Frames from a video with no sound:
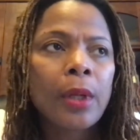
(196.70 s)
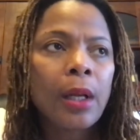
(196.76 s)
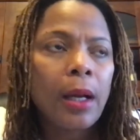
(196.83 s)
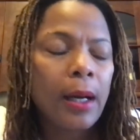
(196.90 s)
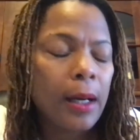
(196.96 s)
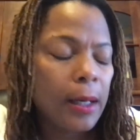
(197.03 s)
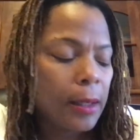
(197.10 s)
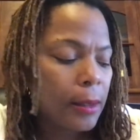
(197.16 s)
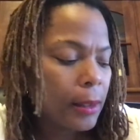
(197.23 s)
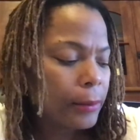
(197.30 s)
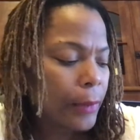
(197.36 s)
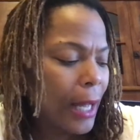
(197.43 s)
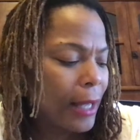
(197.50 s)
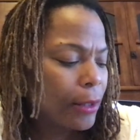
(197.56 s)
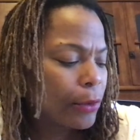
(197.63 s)

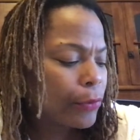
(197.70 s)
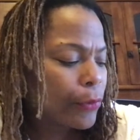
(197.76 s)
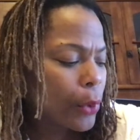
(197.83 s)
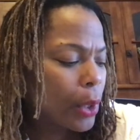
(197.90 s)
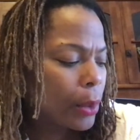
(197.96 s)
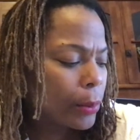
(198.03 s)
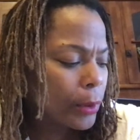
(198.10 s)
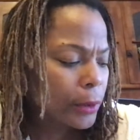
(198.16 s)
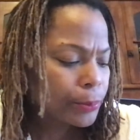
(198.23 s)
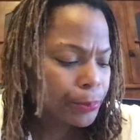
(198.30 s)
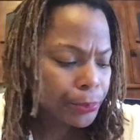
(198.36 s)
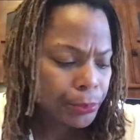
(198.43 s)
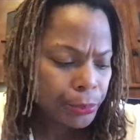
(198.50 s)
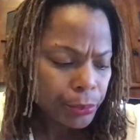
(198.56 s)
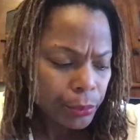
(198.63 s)
auto
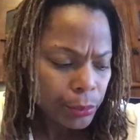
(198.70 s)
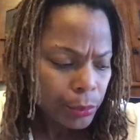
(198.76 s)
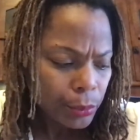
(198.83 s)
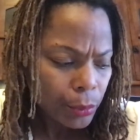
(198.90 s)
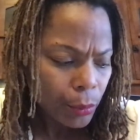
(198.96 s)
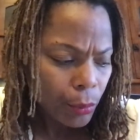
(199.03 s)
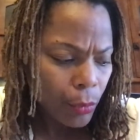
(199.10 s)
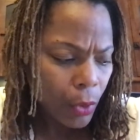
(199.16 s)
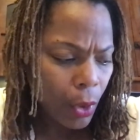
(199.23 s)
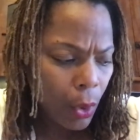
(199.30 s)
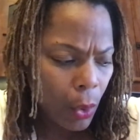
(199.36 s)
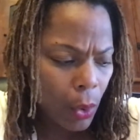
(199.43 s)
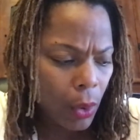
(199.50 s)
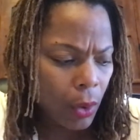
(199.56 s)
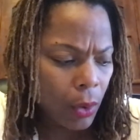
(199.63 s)
forward
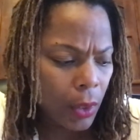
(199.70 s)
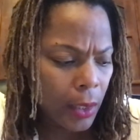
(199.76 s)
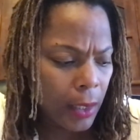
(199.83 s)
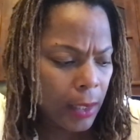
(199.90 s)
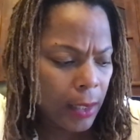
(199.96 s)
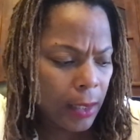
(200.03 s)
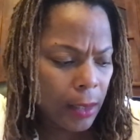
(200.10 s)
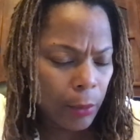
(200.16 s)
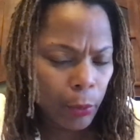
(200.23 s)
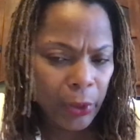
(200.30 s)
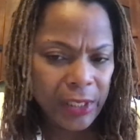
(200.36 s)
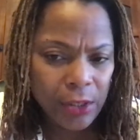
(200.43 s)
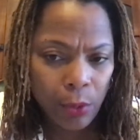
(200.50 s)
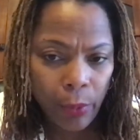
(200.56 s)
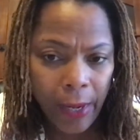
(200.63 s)
or
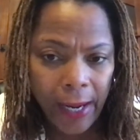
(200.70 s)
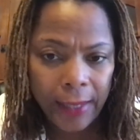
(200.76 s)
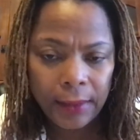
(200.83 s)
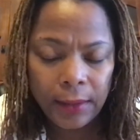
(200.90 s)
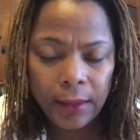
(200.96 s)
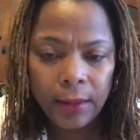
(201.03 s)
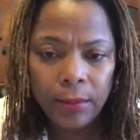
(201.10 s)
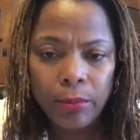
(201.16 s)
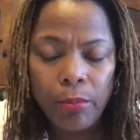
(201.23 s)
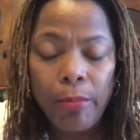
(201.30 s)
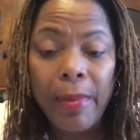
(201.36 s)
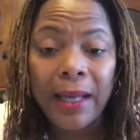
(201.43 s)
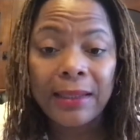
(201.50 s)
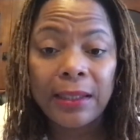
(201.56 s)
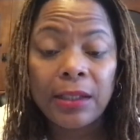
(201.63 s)
redirect
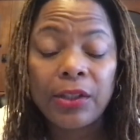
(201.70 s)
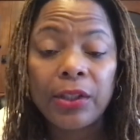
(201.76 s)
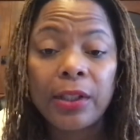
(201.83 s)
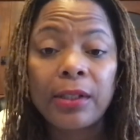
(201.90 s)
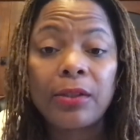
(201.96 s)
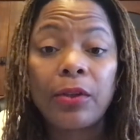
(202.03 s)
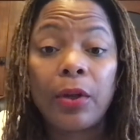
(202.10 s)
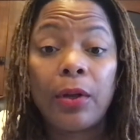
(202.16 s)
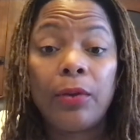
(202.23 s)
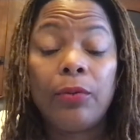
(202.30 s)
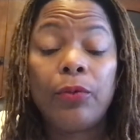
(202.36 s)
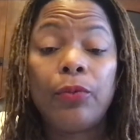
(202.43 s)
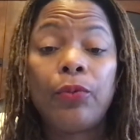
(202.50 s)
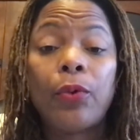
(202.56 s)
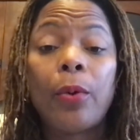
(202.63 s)
messages
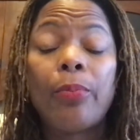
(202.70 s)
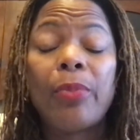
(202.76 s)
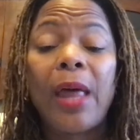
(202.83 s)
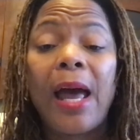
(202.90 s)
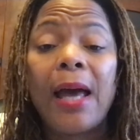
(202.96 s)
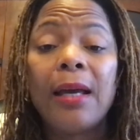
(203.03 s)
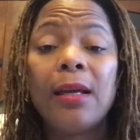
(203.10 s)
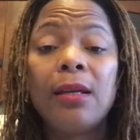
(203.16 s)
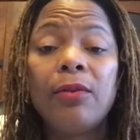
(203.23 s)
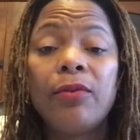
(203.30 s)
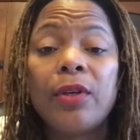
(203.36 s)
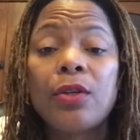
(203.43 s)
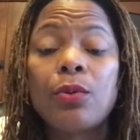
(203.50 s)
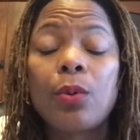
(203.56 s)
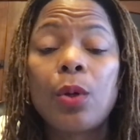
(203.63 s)
from that
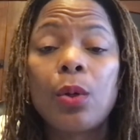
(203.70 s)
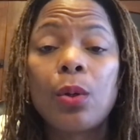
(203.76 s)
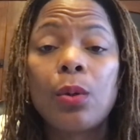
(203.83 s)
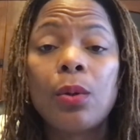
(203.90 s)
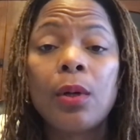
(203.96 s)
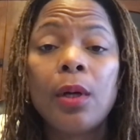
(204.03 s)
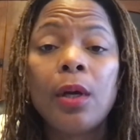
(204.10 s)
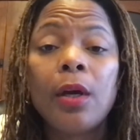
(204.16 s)
individual,